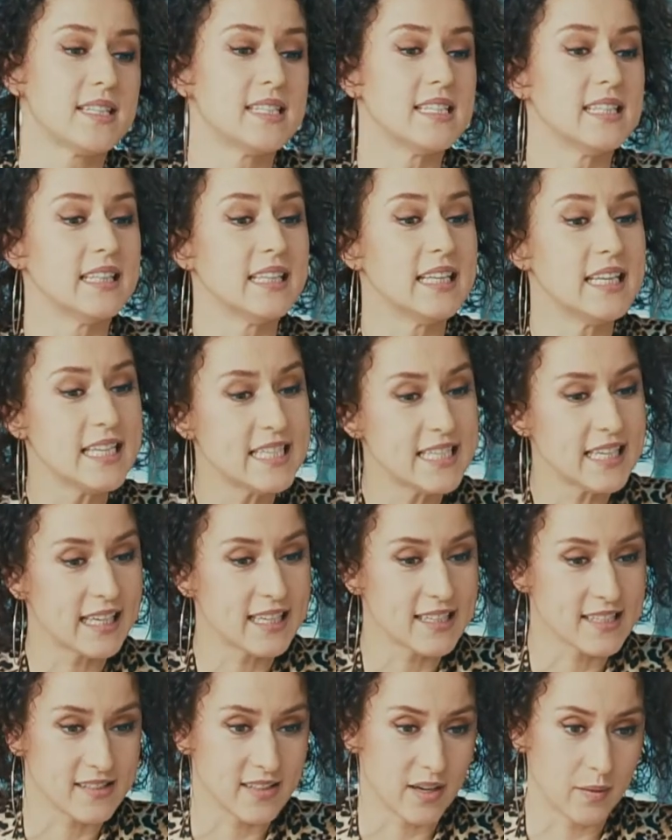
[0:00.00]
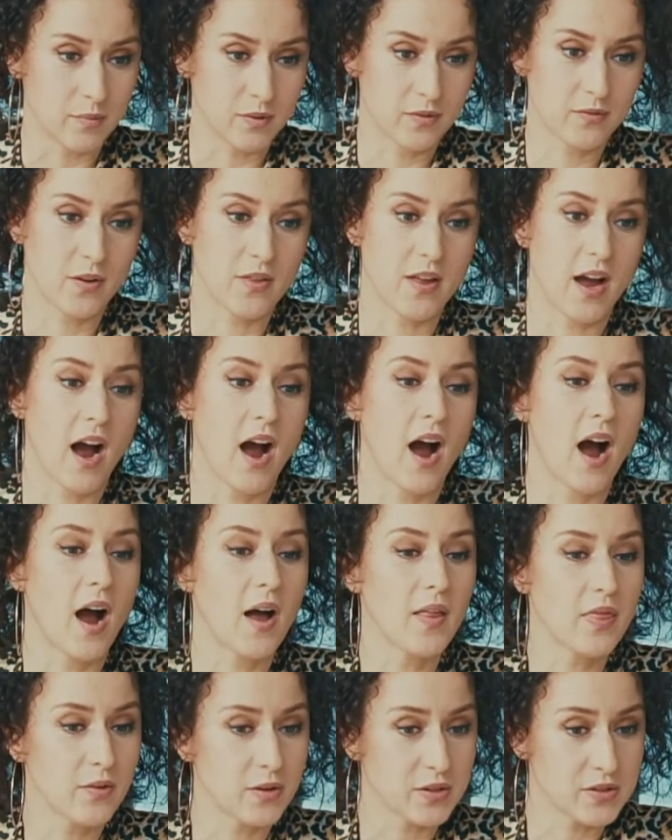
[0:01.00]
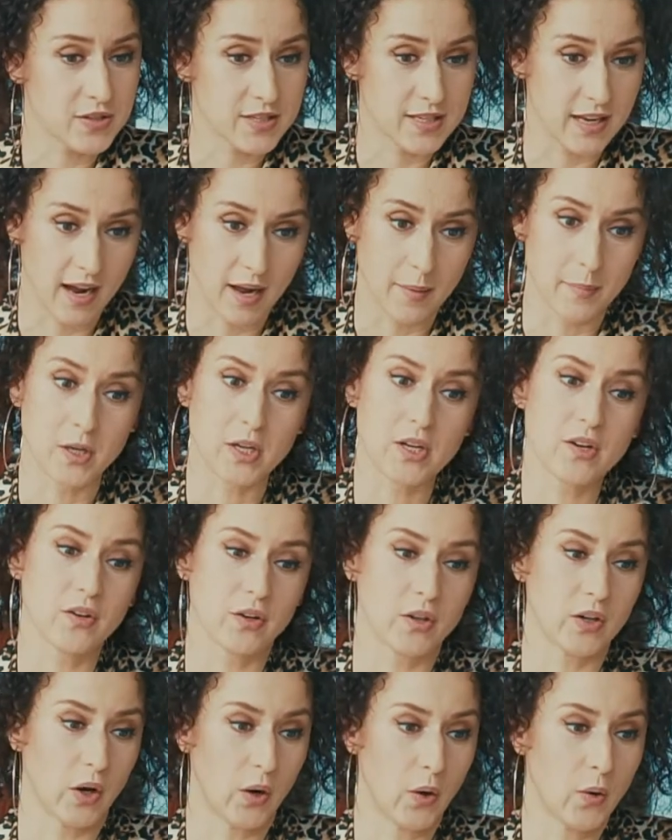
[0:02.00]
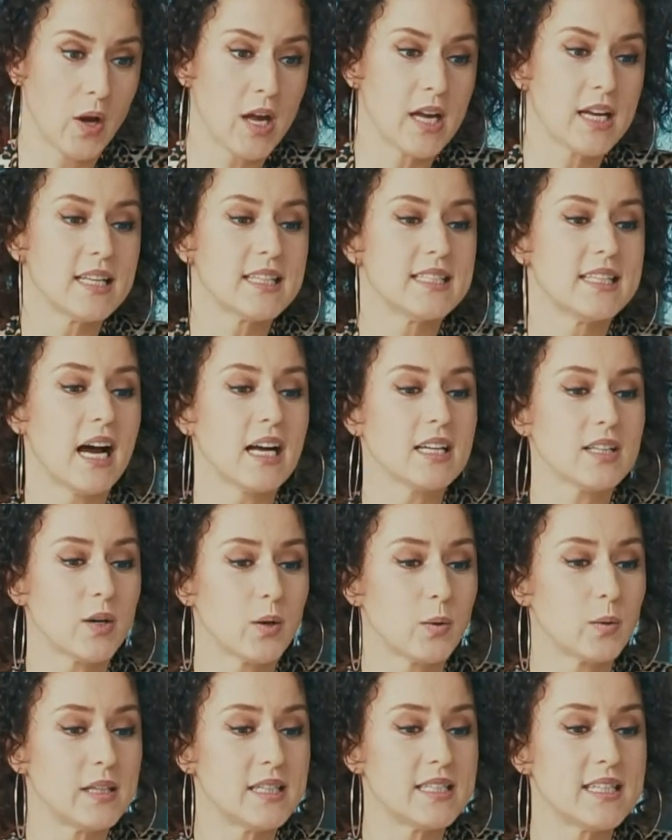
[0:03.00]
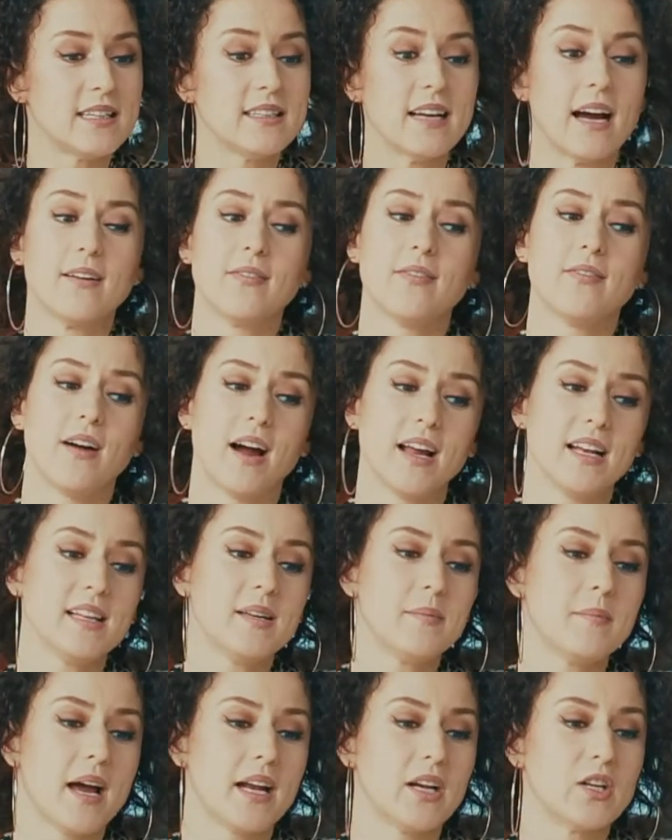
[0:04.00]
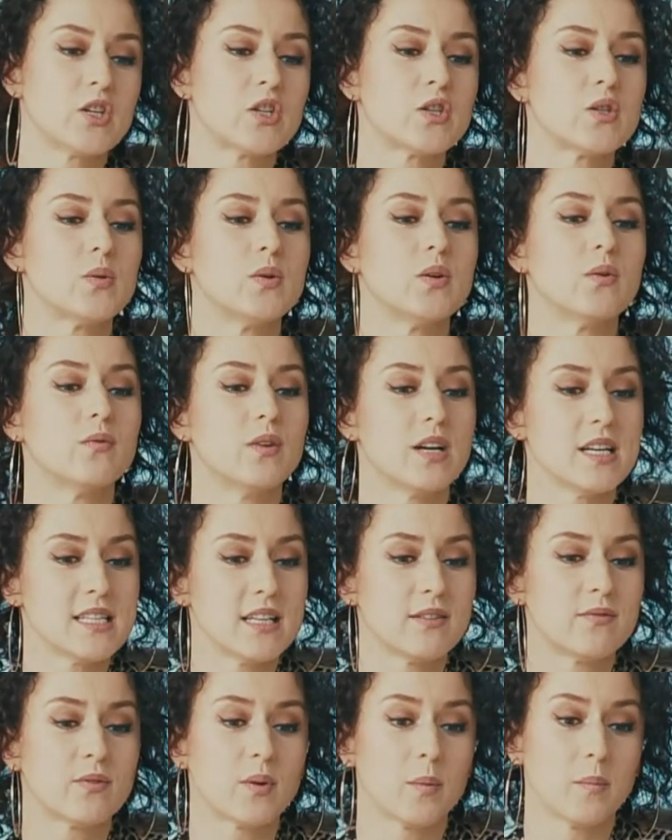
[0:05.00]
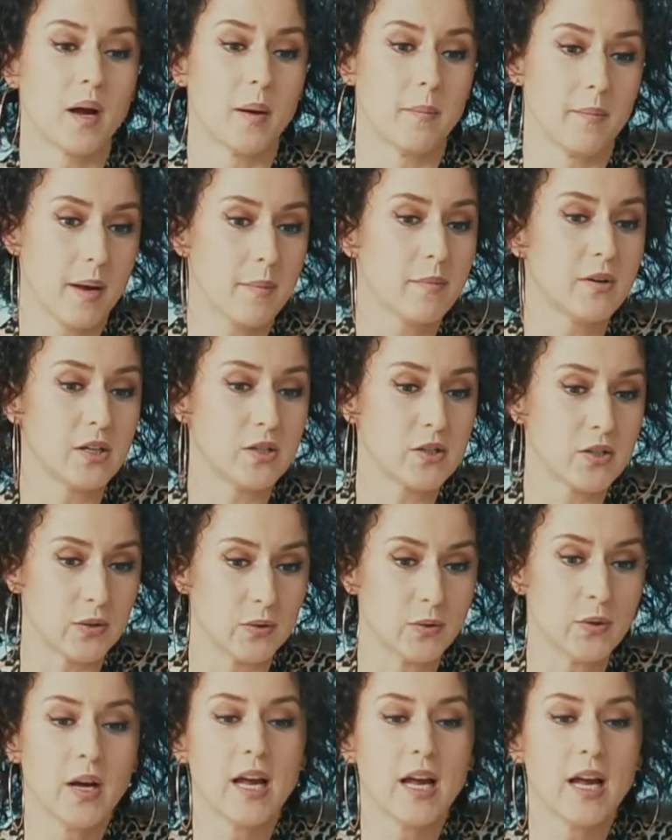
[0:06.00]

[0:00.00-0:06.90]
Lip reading: deleting his number for the 100th time a year ago, not only did I finally manage to erase it from my memory too,